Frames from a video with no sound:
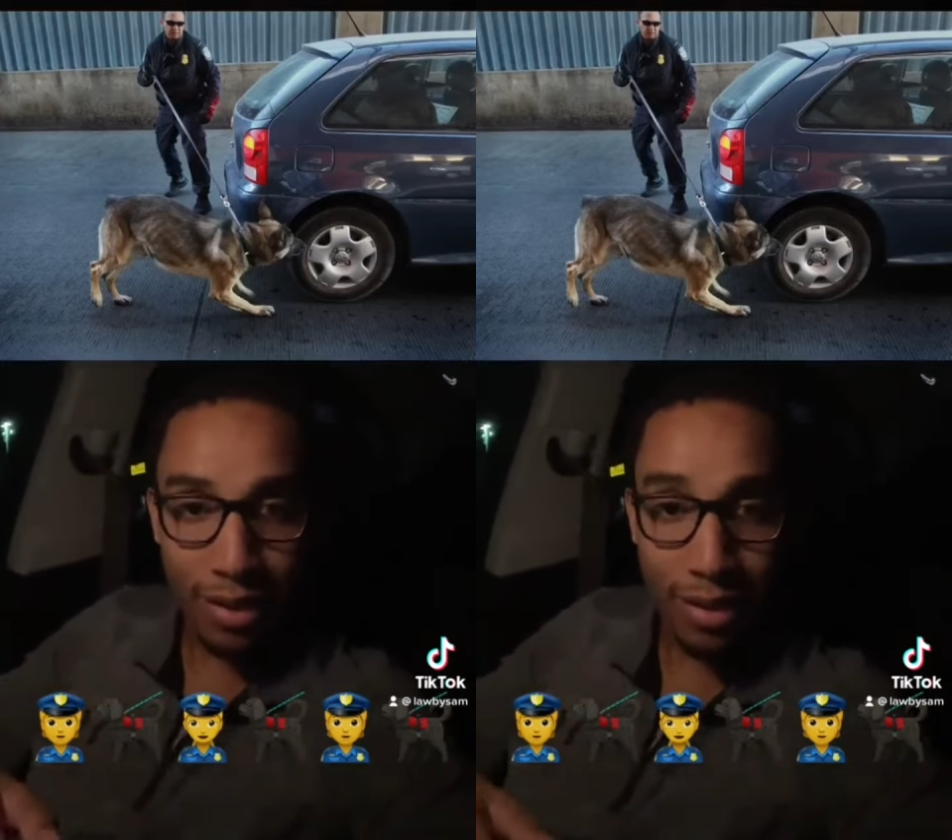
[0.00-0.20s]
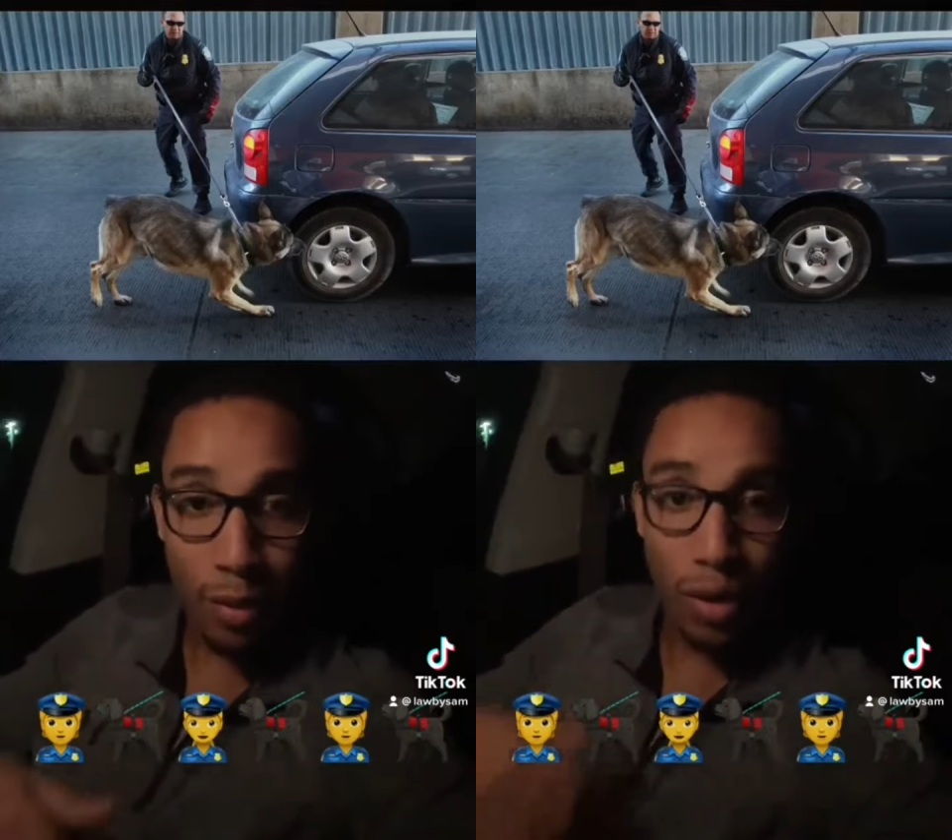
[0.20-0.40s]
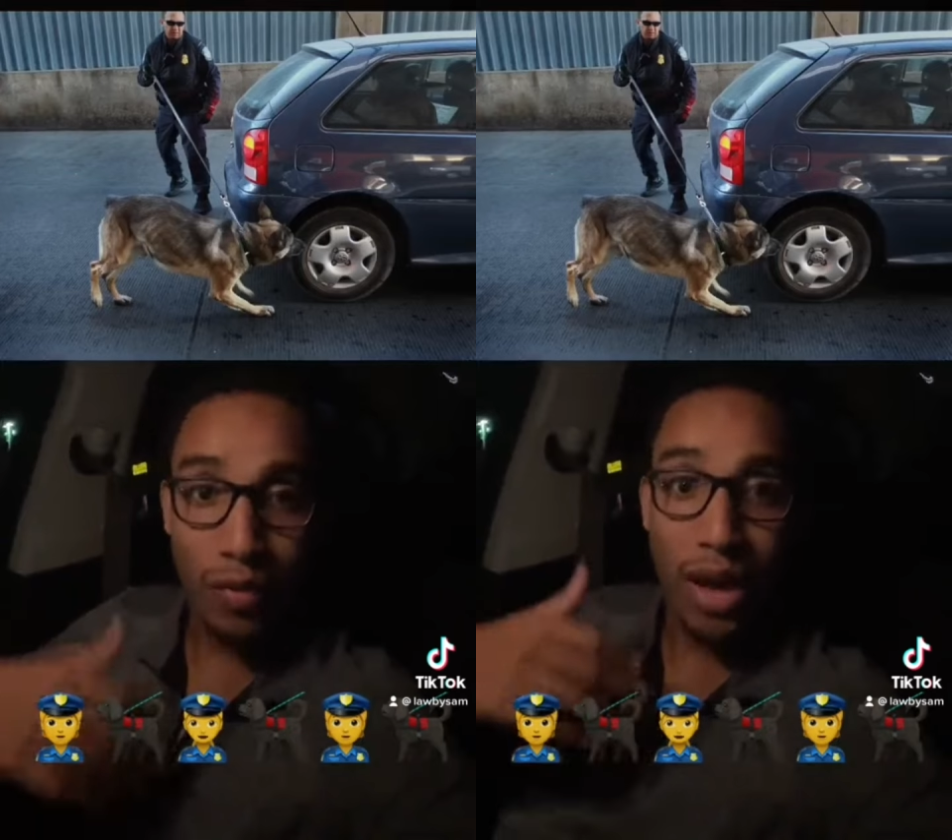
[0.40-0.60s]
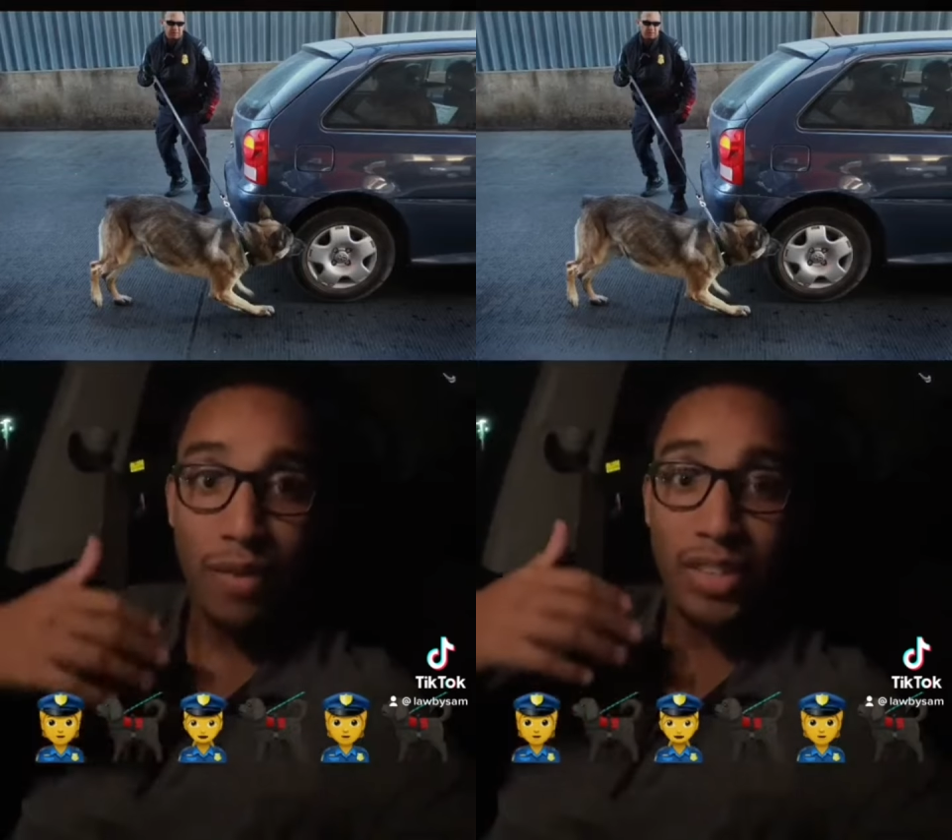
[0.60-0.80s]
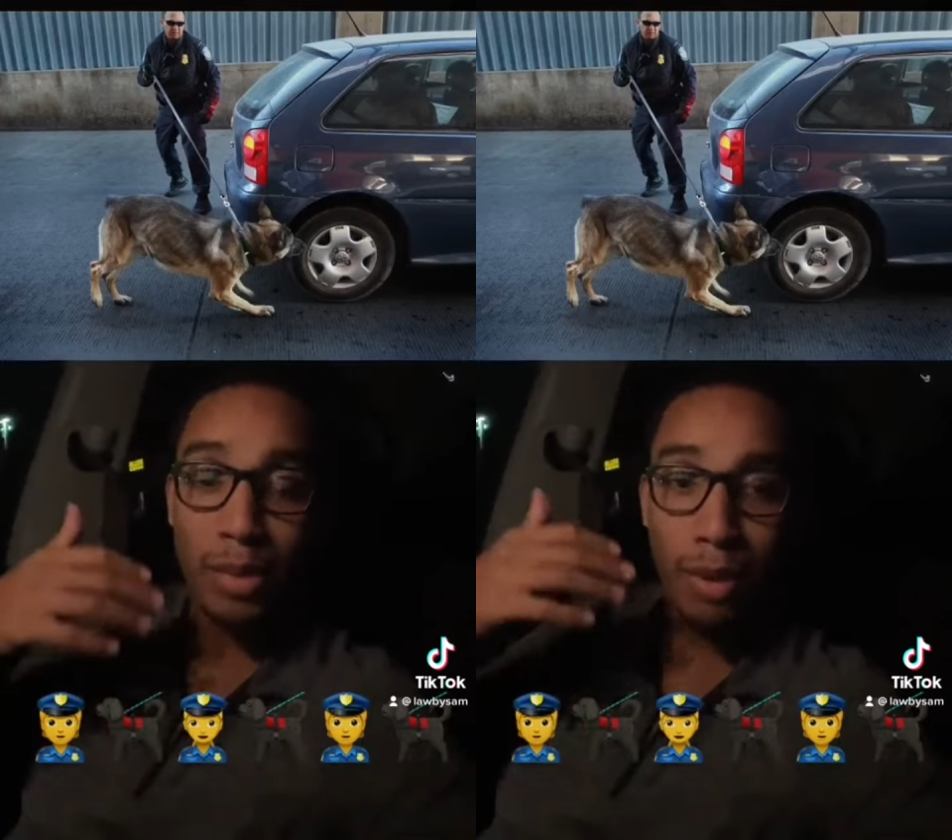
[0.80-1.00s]
then whatever
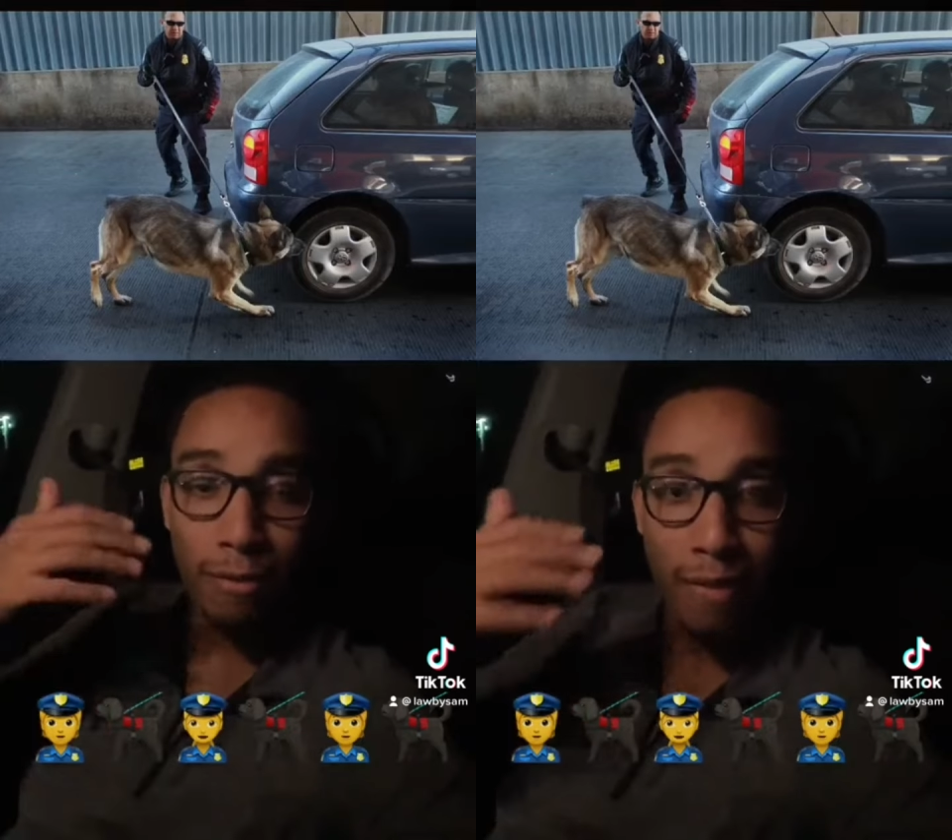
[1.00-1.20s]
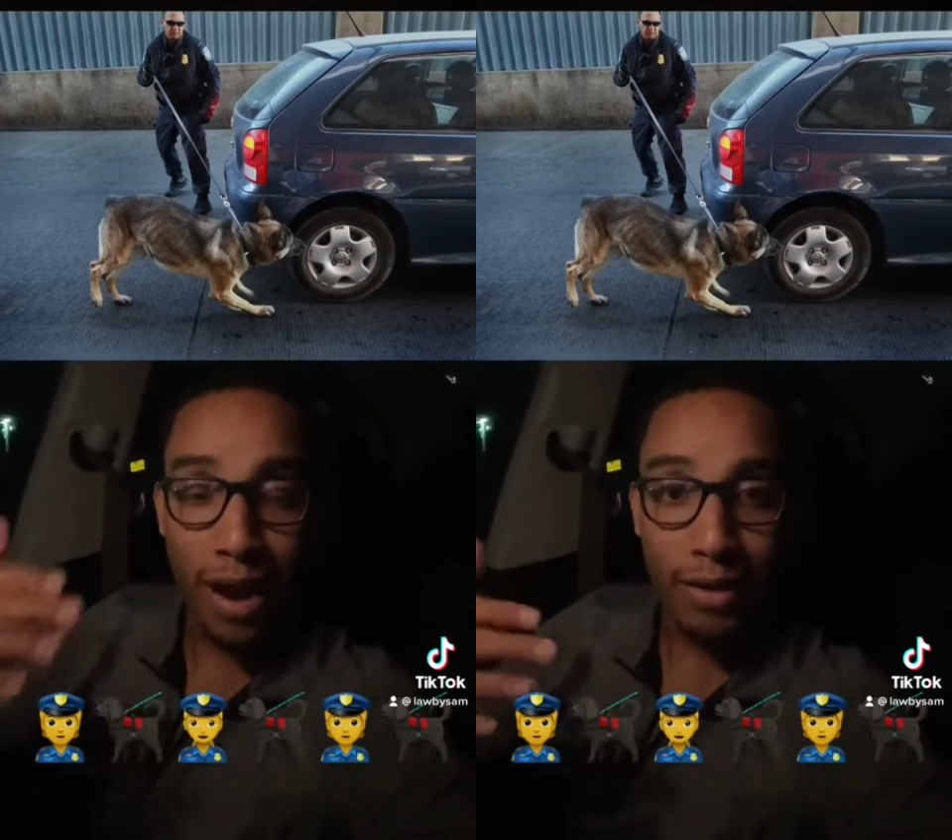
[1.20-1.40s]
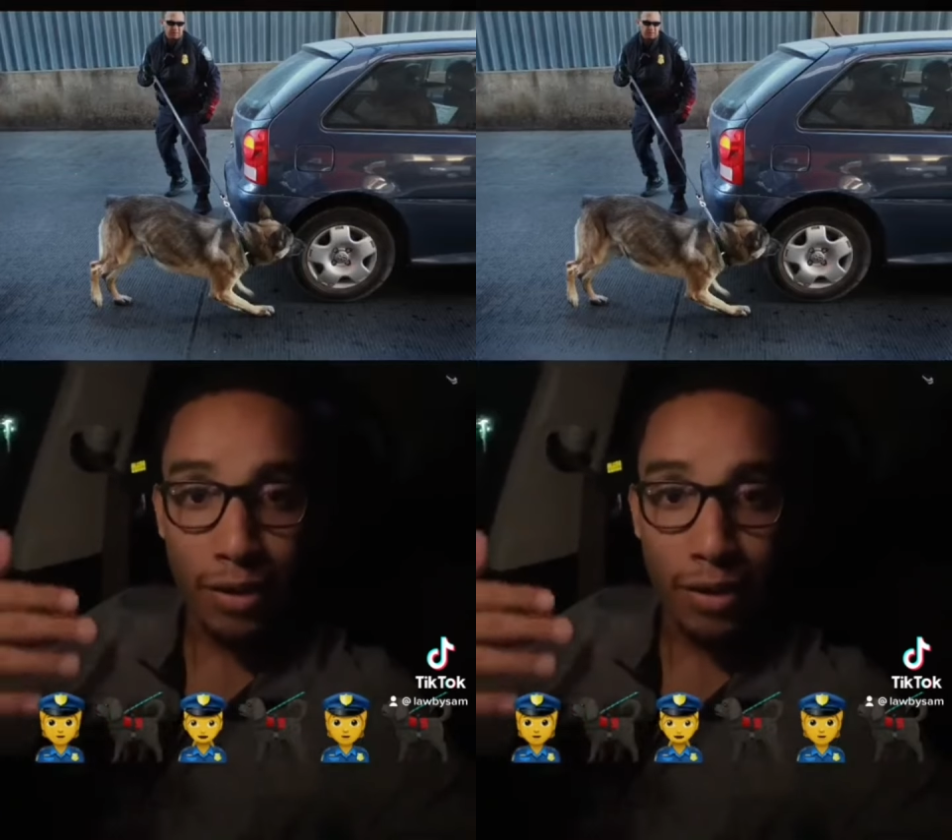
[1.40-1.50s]
evidence they may find in the